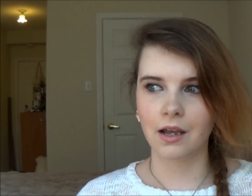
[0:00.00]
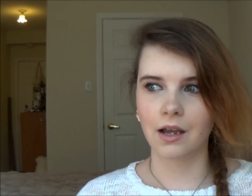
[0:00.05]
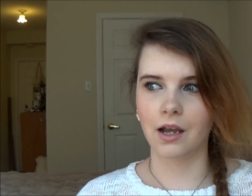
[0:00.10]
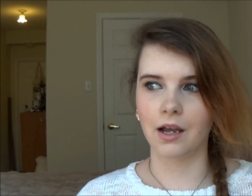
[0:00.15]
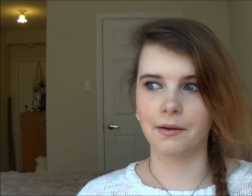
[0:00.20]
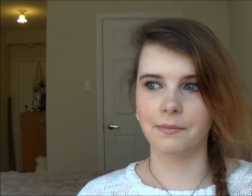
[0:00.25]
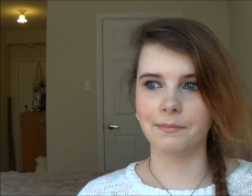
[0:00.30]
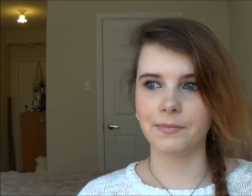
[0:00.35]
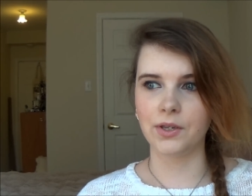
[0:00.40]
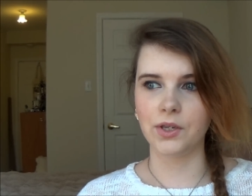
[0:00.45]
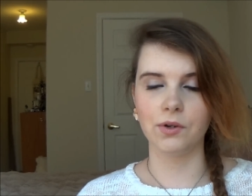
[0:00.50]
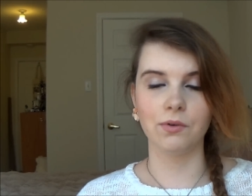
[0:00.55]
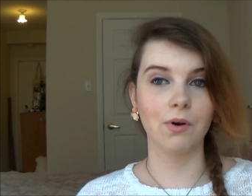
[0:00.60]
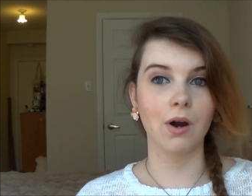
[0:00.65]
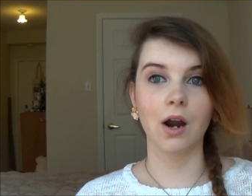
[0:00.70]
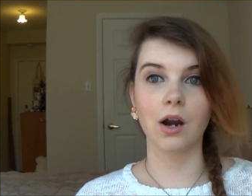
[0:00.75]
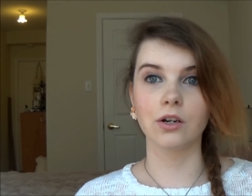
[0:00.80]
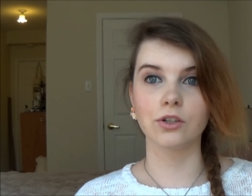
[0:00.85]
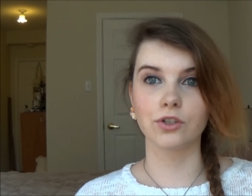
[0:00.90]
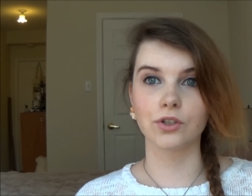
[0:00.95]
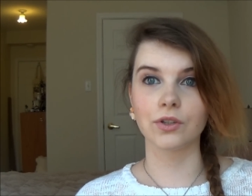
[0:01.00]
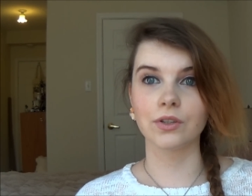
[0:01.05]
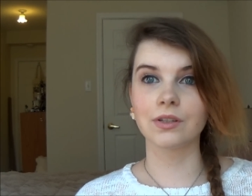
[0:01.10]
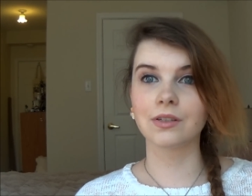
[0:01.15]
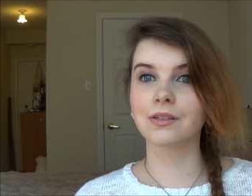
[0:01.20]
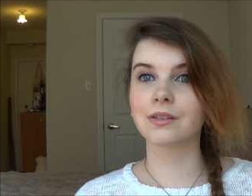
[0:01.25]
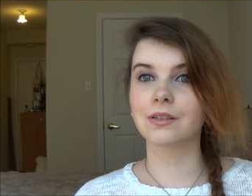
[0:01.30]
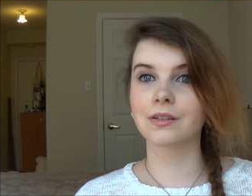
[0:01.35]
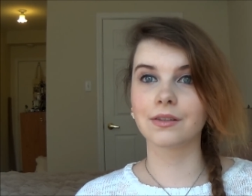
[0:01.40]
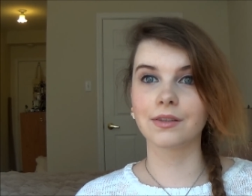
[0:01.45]
Um, you are
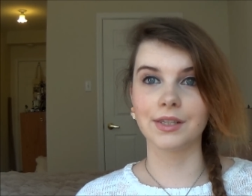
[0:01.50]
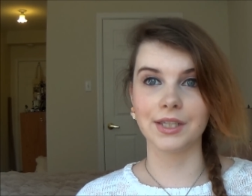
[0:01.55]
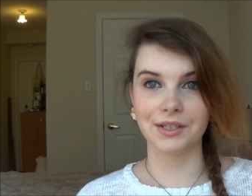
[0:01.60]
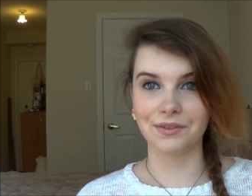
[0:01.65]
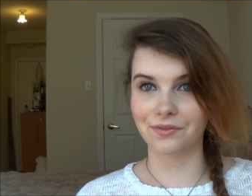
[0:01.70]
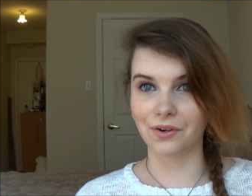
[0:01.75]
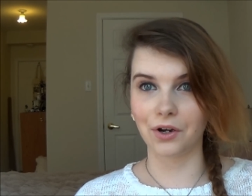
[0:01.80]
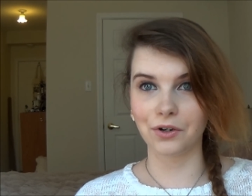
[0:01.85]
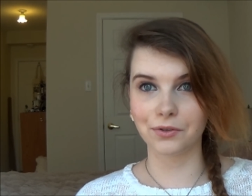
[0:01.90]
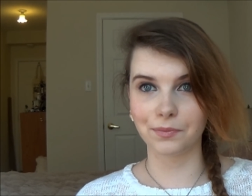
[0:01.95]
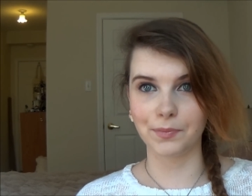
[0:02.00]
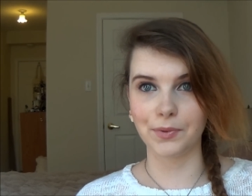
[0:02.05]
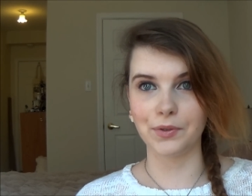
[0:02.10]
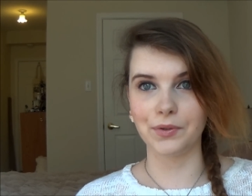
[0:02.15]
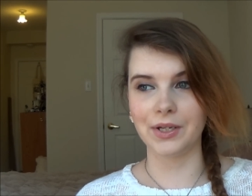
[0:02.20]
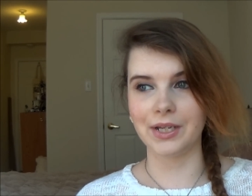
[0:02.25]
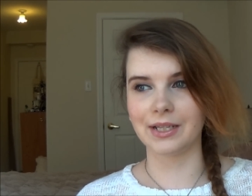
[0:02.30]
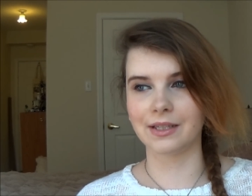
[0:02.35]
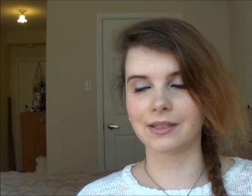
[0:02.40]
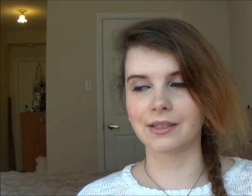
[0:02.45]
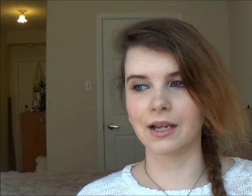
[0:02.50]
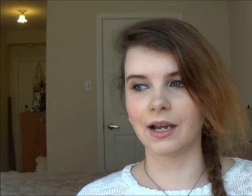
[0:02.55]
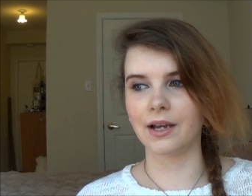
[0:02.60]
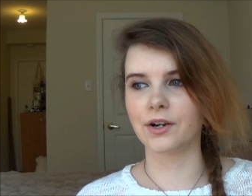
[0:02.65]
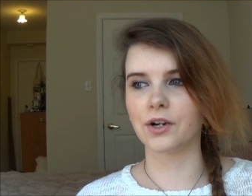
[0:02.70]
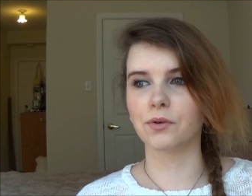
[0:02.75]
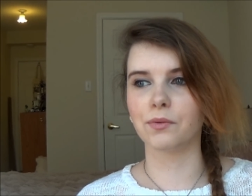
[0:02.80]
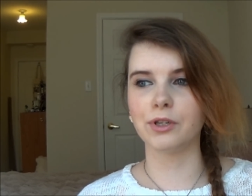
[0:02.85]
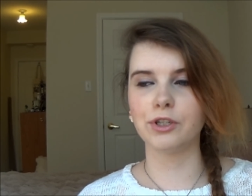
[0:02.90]
just default beauty insider,